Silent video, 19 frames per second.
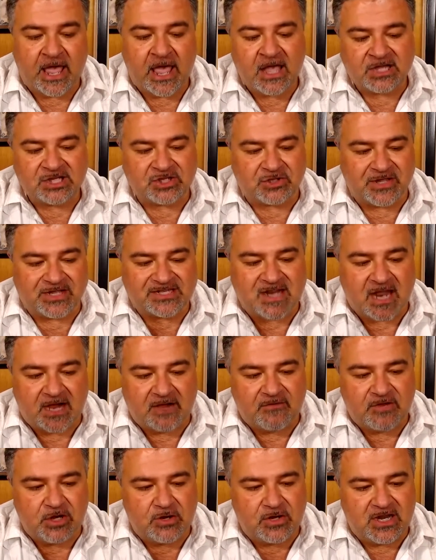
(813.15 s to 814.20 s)
So that's kind of
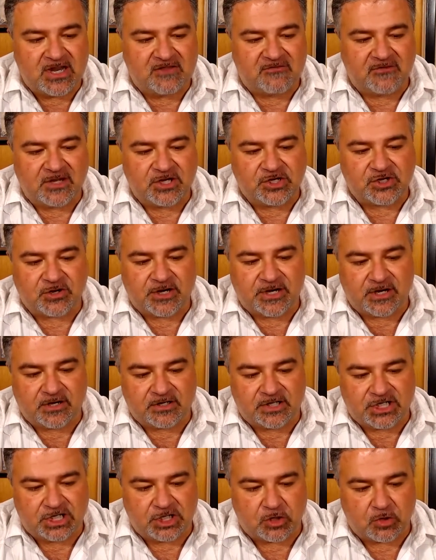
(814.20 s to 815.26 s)
a unique feature here
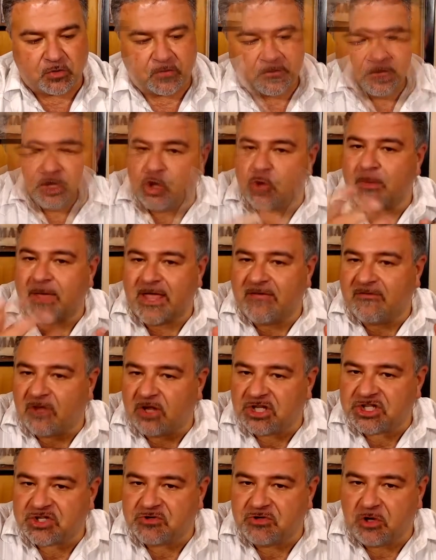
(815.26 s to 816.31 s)
too. You may have
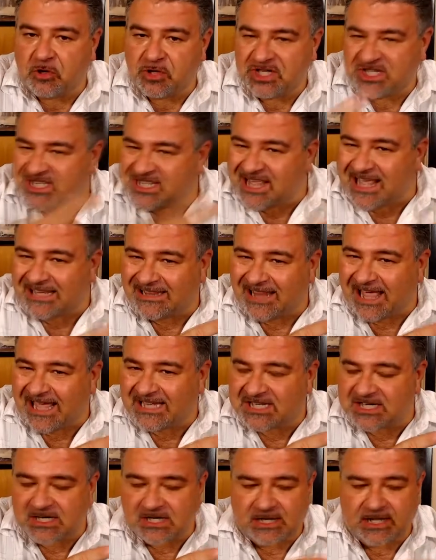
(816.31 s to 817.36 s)
also noticed in that
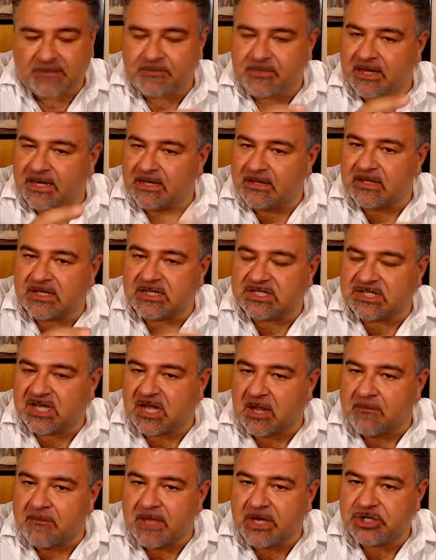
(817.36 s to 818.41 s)
last clip that it does
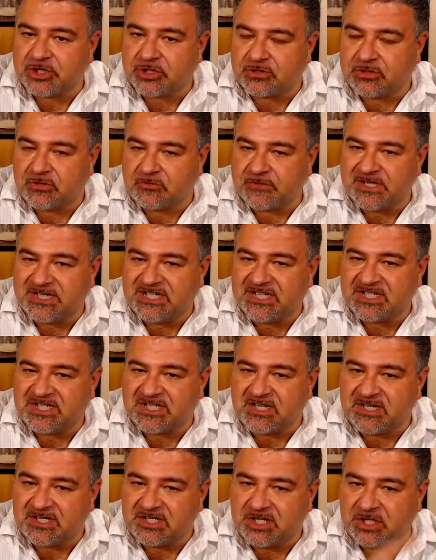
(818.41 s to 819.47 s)
measure the
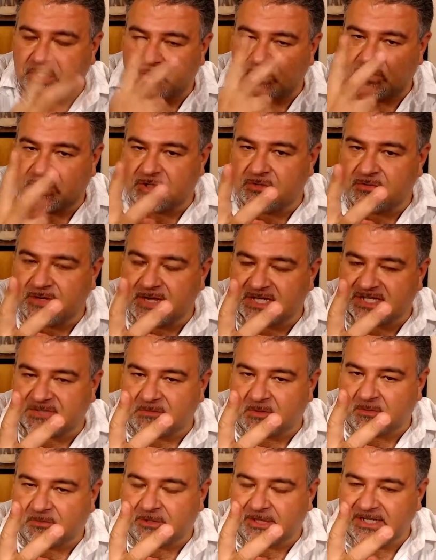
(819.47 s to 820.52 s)
resistance to 2
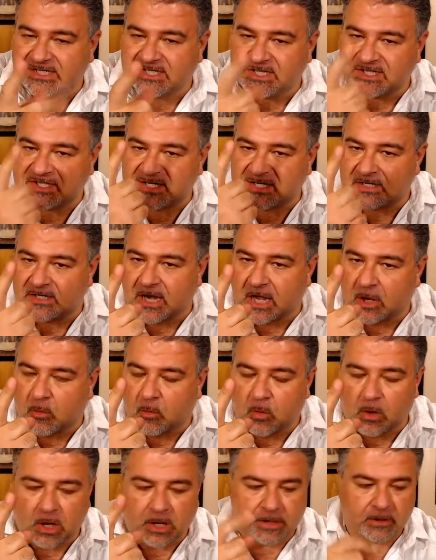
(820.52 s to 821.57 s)
decimal places, not
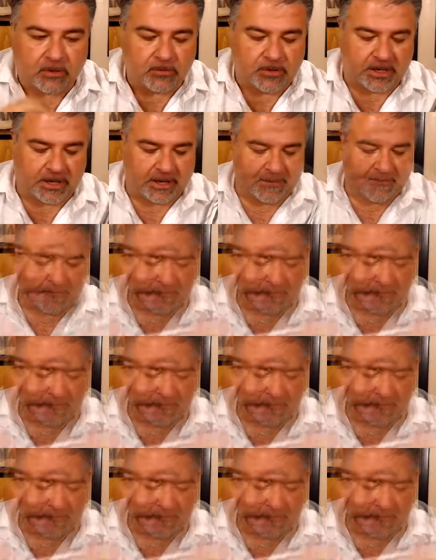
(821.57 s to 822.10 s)
1, okay?